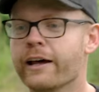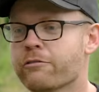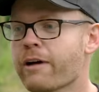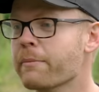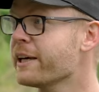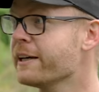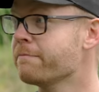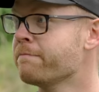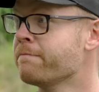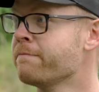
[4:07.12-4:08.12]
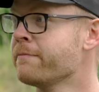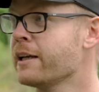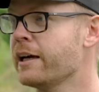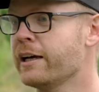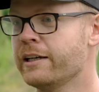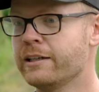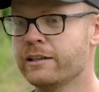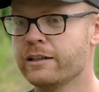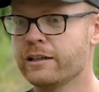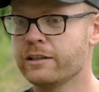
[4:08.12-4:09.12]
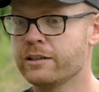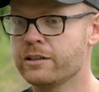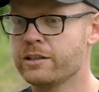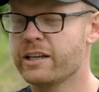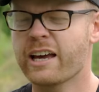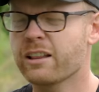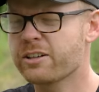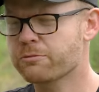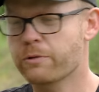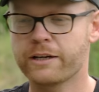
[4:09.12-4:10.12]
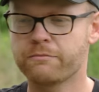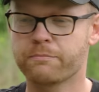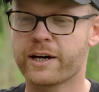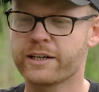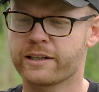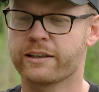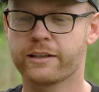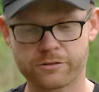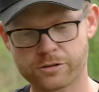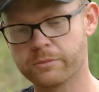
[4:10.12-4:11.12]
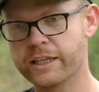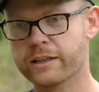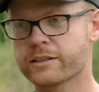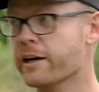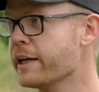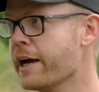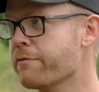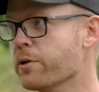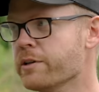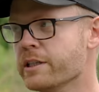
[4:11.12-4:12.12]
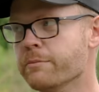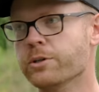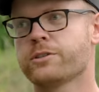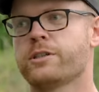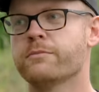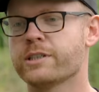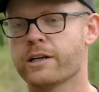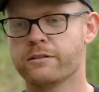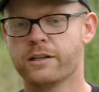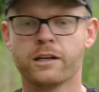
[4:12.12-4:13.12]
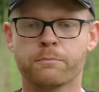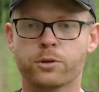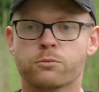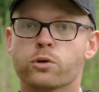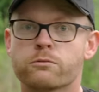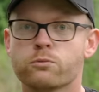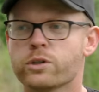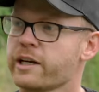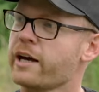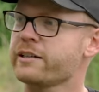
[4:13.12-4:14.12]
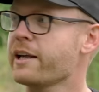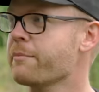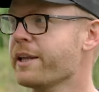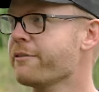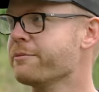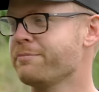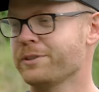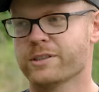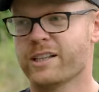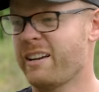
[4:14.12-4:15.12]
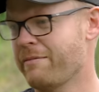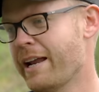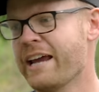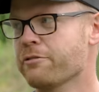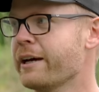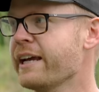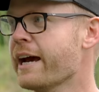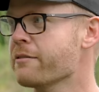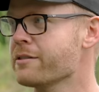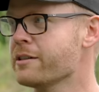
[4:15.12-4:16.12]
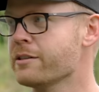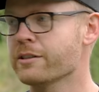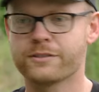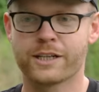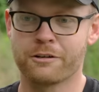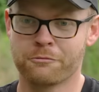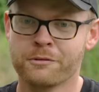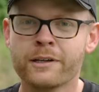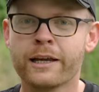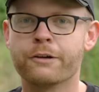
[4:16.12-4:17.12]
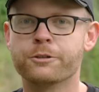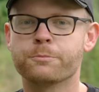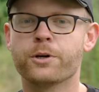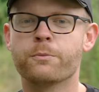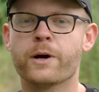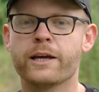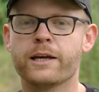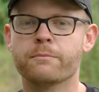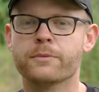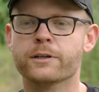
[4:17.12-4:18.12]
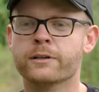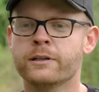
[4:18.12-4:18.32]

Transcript: like grab at it, and you get loads of weird bites. I think there were some little tiny F1s in amongst them. But you would catch them, and they were sort of like an extra 8 ounce and stuff, so it was putting weight in, but...